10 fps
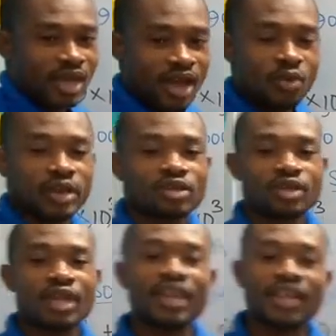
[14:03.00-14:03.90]
I were
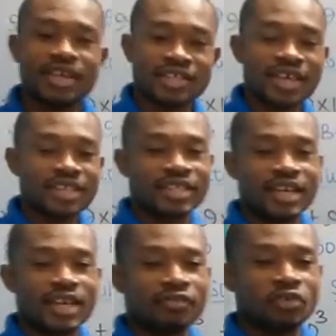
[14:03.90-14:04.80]
to get the answer in
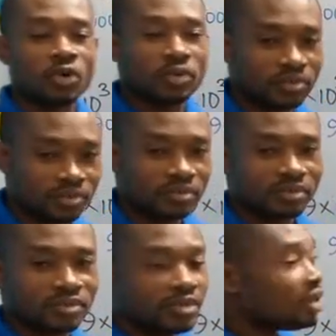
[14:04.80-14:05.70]
standard form.
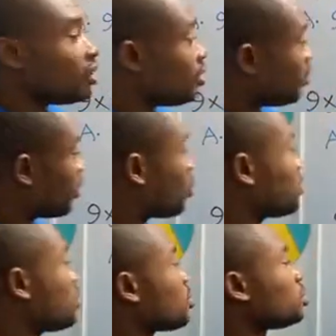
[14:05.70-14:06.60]
But the
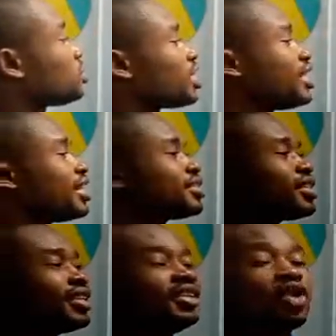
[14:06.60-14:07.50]
question says we should get the
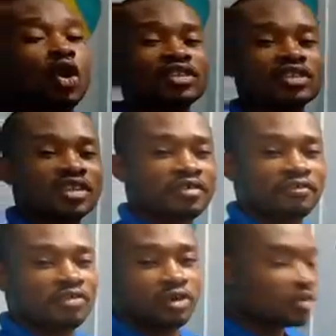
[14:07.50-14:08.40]
answer in ordinary
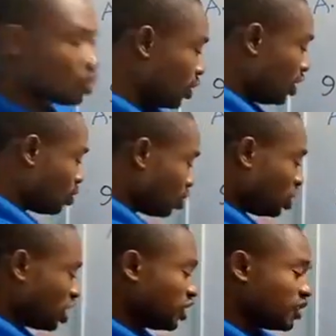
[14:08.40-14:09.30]
form. So we need to
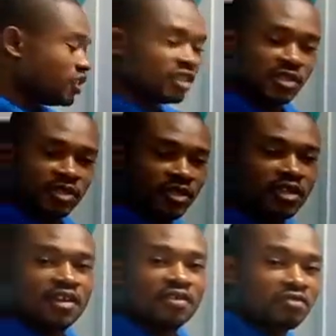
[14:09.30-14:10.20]
change
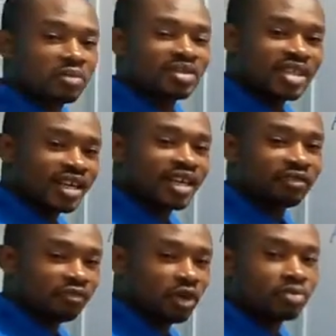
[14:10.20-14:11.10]
this from standard
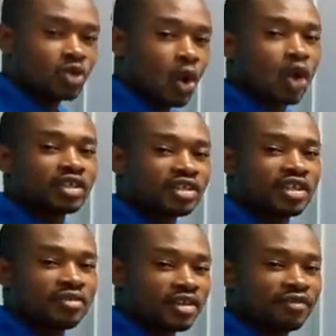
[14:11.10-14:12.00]
form to
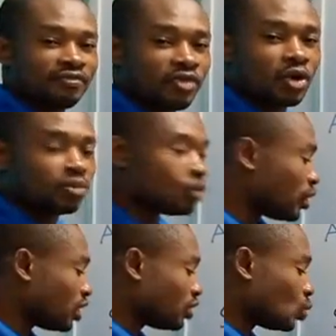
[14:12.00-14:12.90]
ordinary form. We
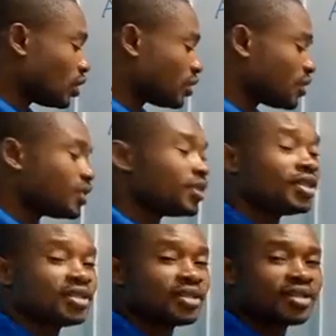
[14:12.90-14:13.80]
don't want to see
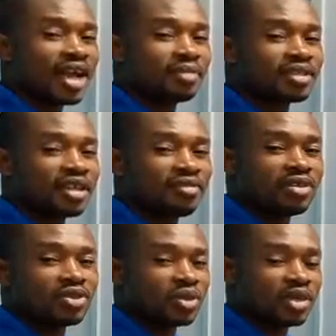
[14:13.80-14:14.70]
this times 10
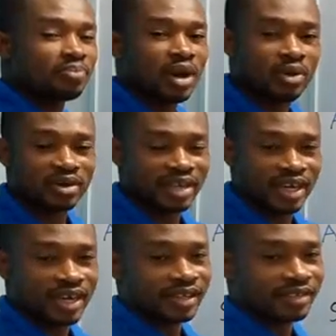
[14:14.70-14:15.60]
raised to any power
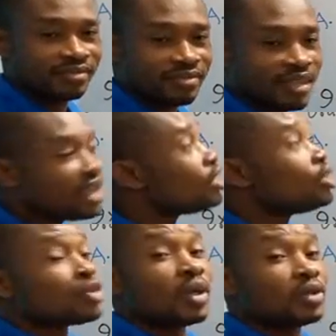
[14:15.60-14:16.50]
again.
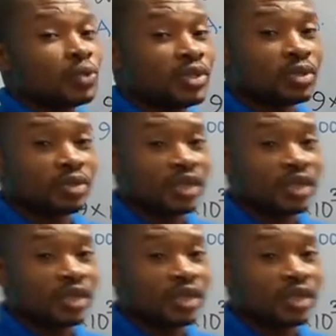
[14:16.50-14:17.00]
So what do we do?